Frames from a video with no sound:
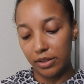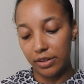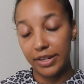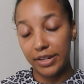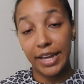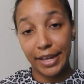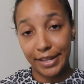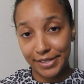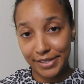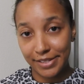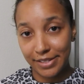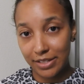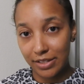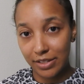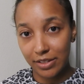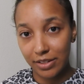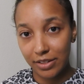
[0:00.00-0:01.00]

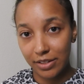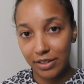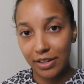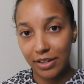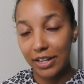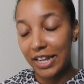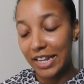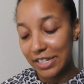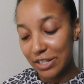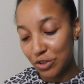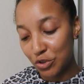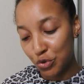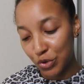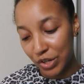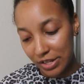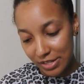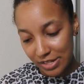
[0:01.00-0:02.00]
Next, Clinton
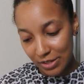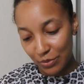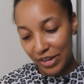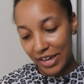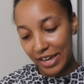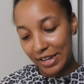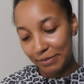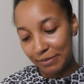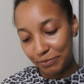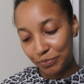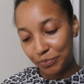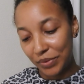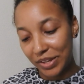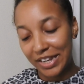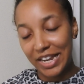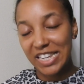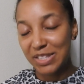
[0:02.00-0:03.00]
Tracy, okay?
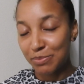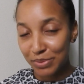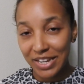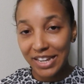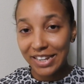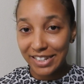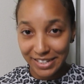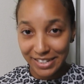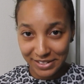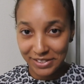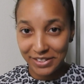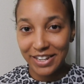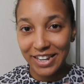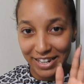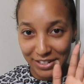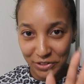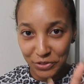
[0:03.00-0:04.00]
Last but not
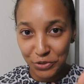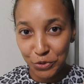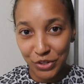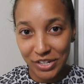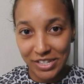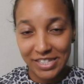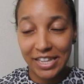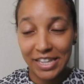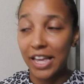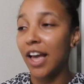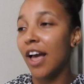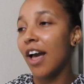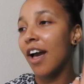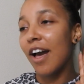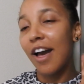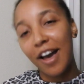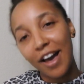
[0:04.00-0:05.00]
least, Clinton Tracy.
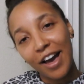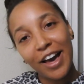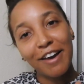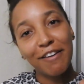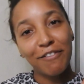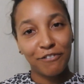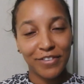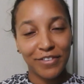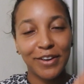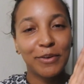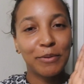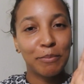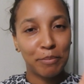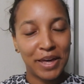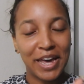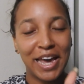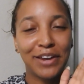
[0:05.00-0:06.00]
I
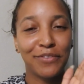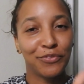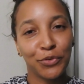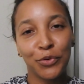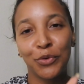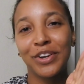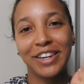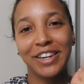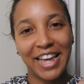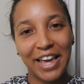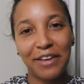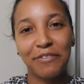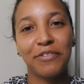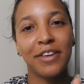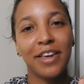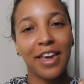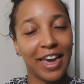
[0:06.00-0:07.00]
felt bad for
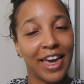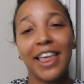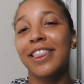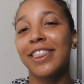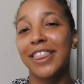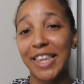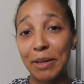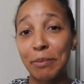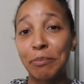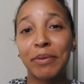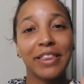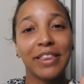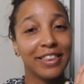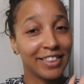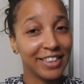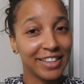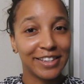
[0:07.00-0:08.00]
laughing at them
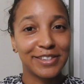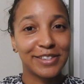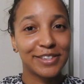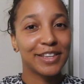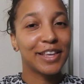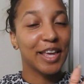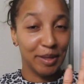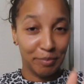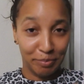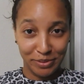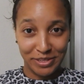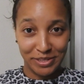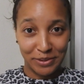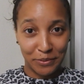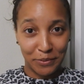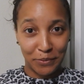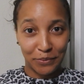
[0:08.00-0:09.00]
this
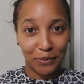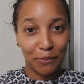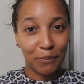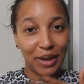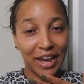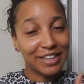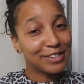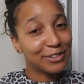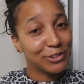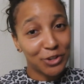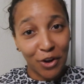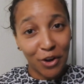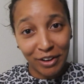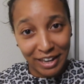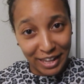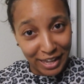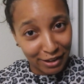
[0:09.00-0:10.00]
episode, okay? Did
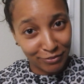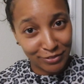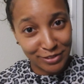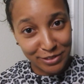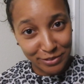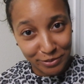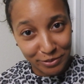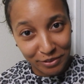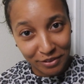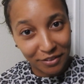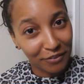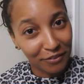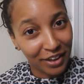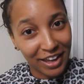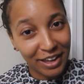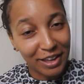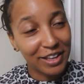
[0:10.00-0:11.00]
y'all laugh too,
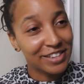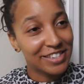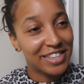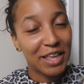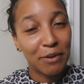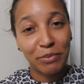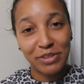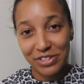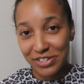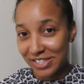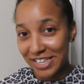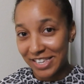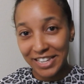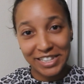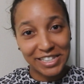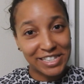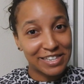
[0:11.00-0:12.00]
okay? Because they was just
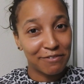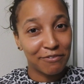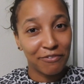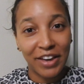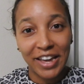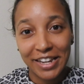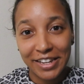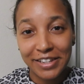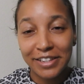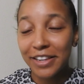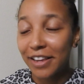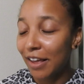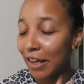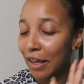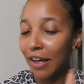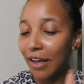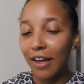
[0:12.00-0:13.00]
getting to
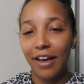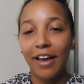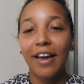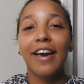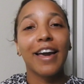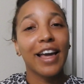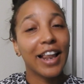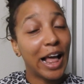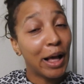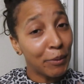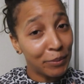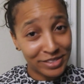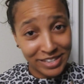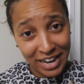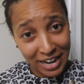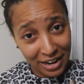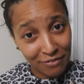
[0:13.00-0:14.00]
fighting, and I
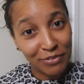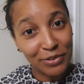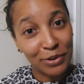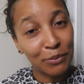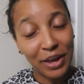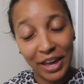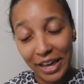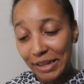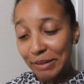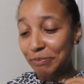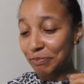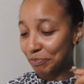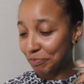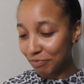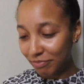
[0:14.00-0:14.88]
was laughing, okay?